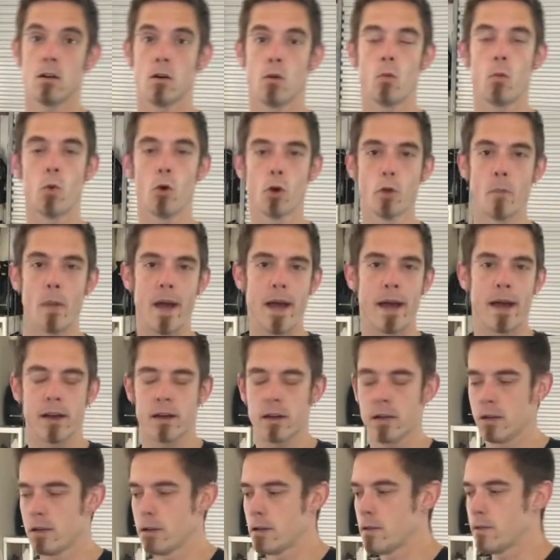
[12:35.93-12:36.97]
We're back.
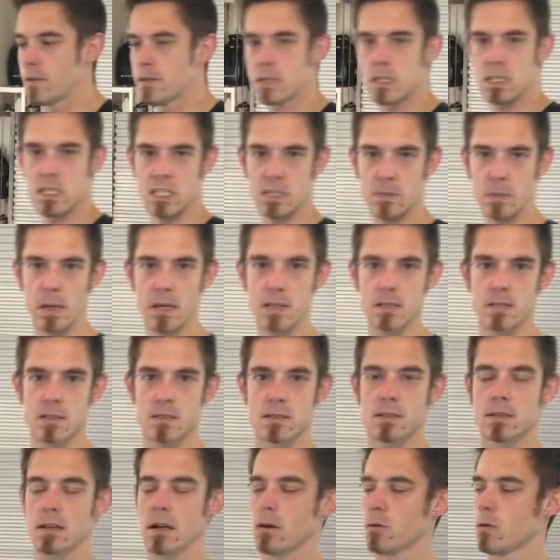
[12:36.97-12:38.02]
The suspense is
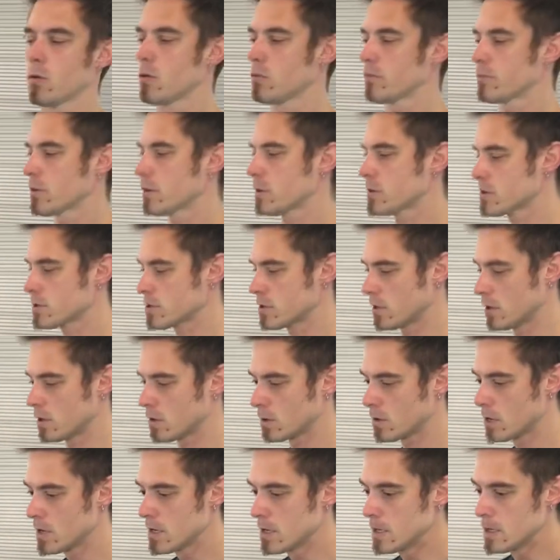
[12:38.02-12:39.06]
now over.
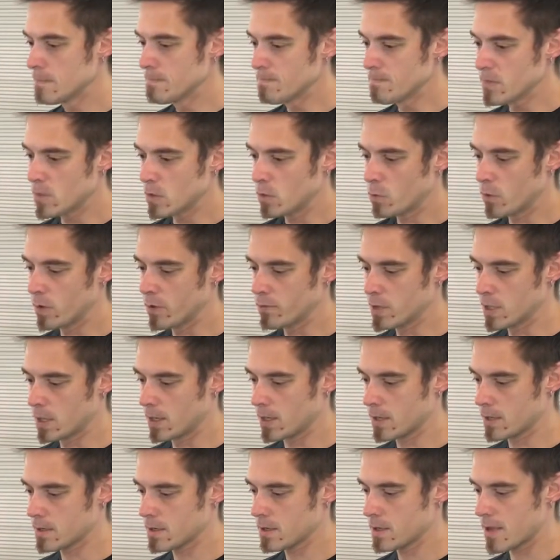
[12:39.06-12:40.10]
So we've
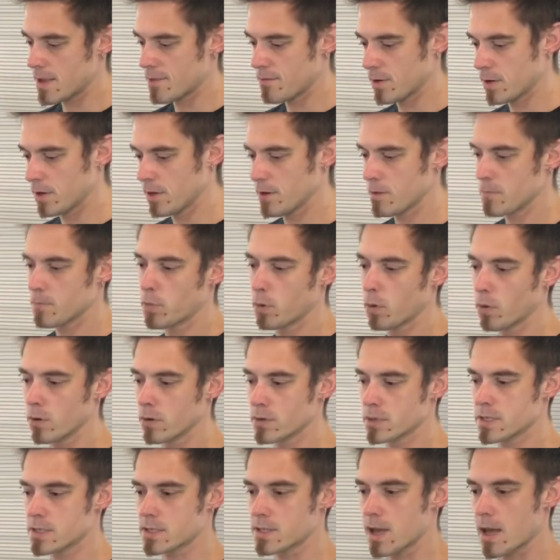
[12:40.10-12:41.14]
done a very
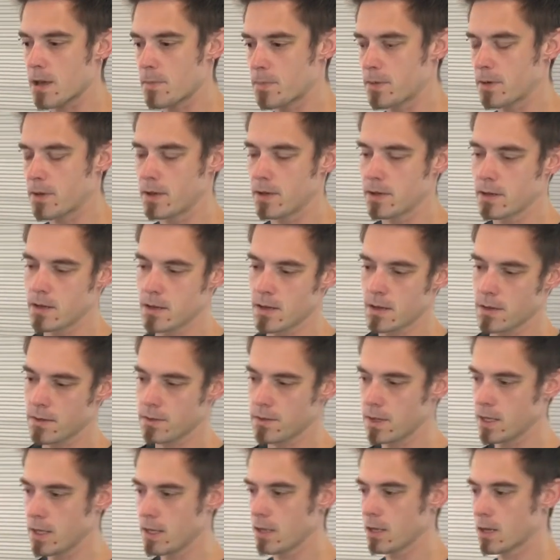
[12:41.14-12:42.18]
important step in
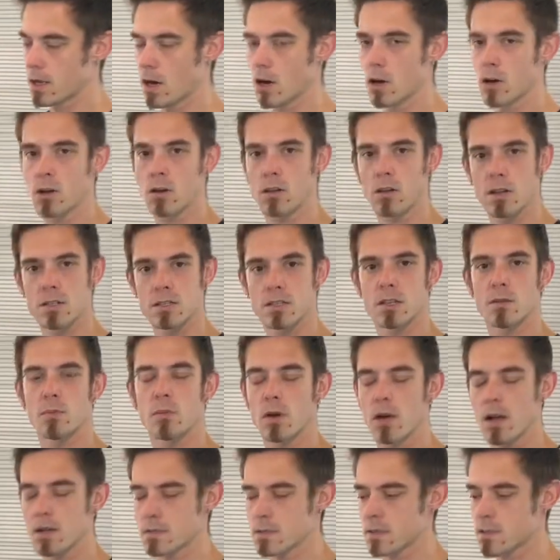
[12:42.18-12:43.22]
the car cleansing
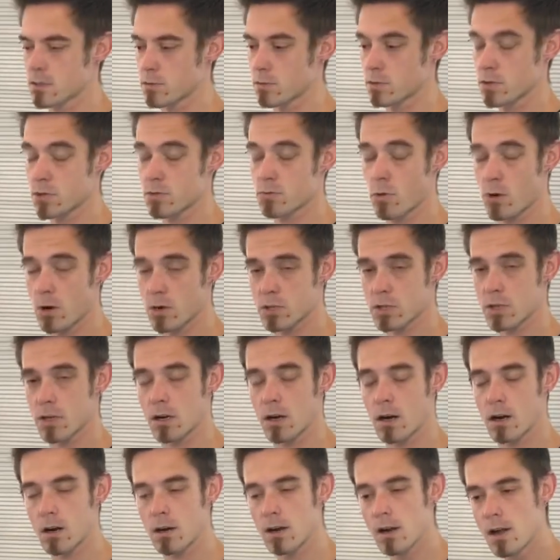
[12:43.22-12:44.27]
process, which is wash the
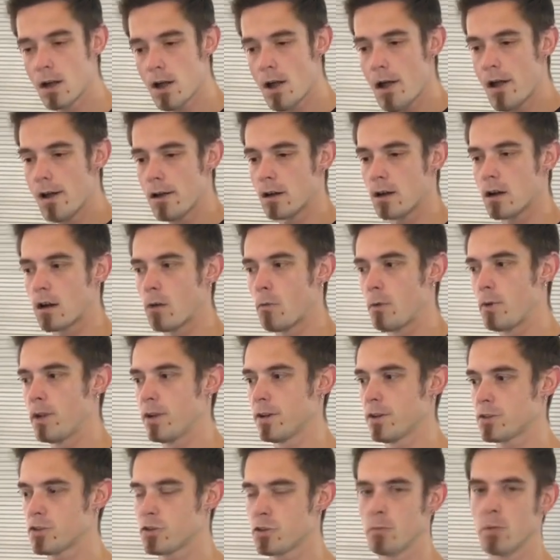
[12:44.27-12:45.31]
car. We did
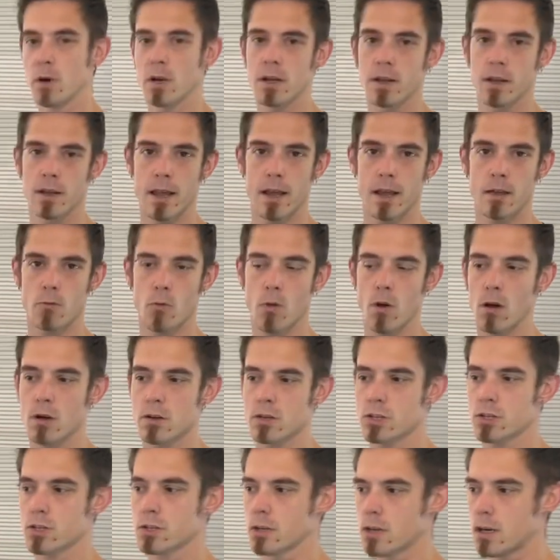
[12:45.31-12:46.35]
a 2-bucket hand
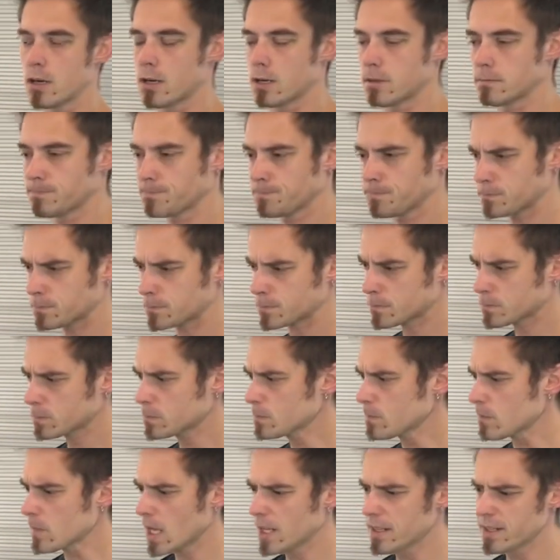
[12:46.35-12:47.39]
wash. I
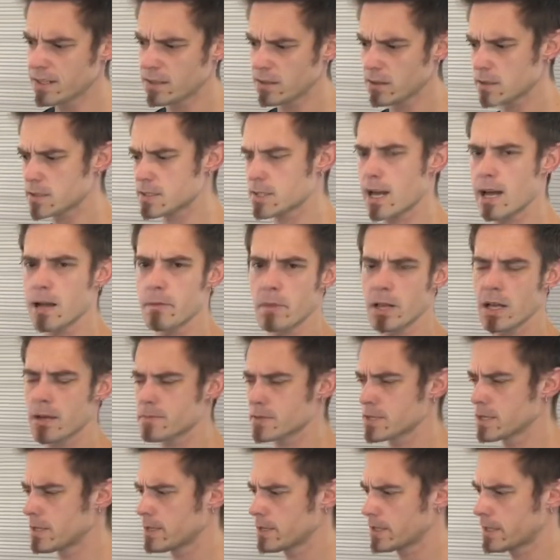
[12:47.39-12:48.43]
did a little time lapse
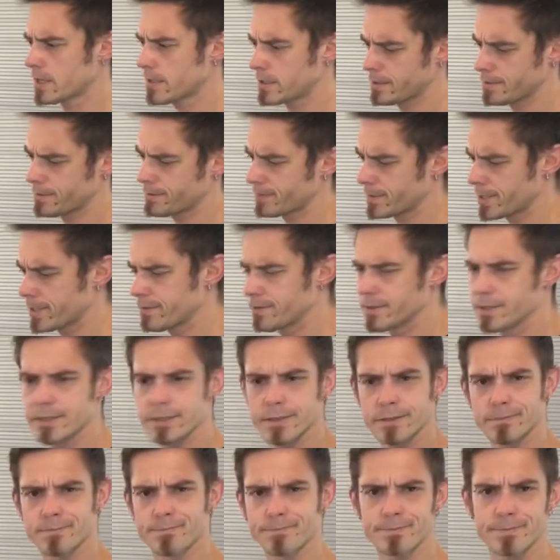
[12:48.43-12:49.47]
there to kind of give you
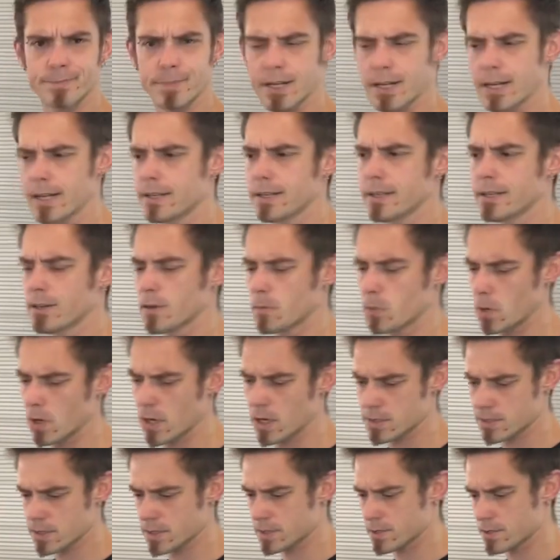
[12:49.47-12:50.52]
an idea of
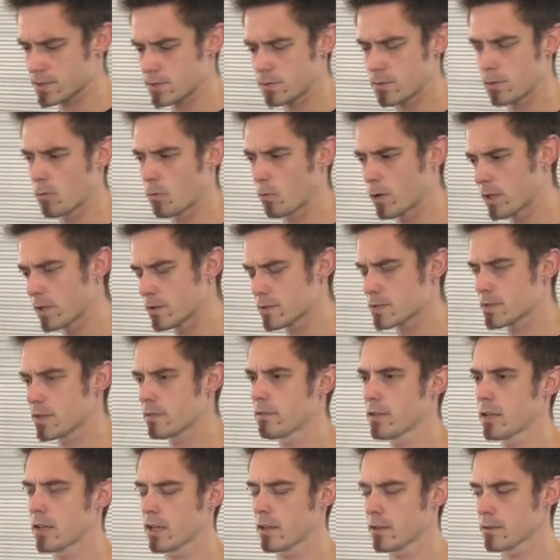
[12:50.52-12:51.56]
process of doing wheels and
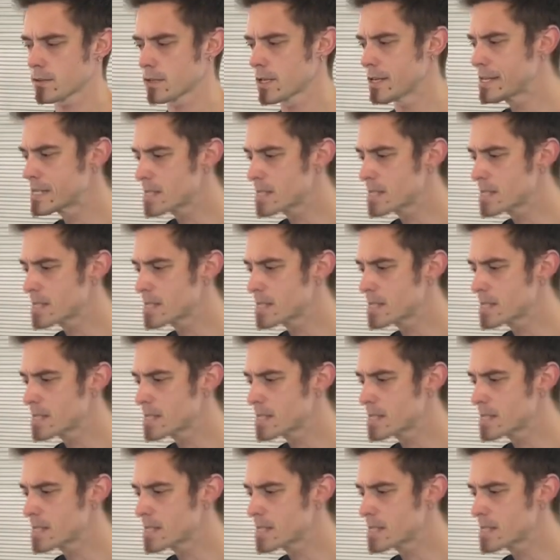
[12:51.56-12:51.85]
everything else.